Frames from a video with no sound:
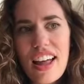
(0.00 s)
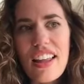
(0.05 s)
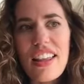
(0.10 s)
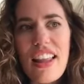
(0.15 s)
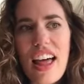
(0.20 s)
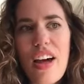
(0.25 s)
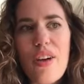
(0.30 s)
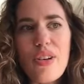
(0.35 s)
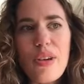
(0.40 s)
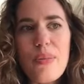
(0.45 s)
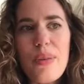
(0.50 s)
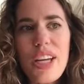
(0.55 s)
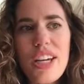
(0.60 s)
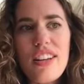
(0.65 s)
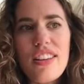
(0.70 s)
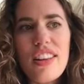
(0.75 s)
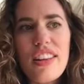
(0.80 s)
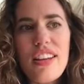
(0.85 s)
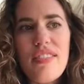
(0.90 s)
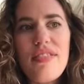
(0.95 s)
allowing me
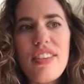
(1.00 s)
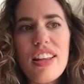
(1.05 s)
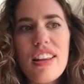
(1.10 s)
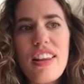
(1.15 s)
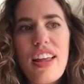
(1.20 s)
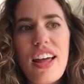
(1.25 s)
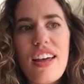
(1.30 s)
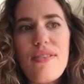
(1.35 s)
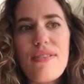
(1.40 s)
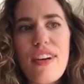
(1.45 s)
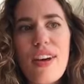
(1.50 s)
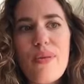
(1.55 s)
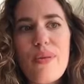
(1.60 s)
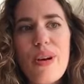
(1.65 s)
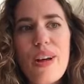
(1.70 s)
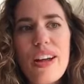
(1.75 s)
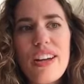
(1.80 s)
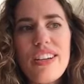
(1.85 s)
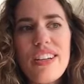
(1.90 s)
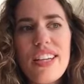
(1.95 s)
to live the life I
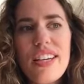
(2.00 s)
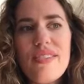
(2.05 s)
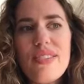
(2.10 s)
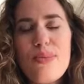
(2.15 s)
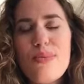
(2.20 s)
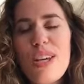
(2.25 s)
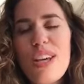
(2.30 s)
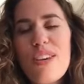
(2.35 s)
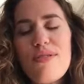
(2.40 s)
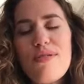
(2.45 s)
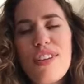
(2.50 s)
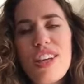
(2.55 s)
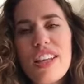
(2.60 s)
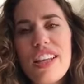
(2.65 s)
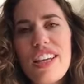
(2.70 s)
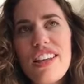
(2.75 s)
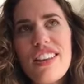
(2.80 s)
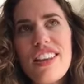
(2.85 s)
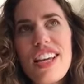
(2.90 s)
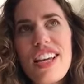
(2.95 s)
want gives me a
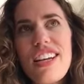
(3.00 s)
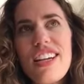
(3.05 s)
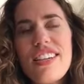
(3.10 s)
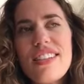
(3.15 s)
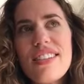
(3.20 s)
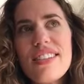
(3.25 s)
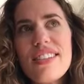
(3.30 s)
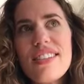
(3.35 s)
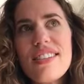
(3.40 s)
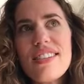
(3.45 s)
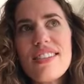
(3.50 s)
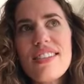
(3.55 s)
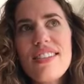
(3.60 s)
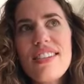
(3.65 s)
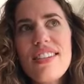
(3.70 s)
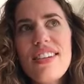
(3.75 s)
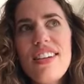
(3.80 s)
feeling that is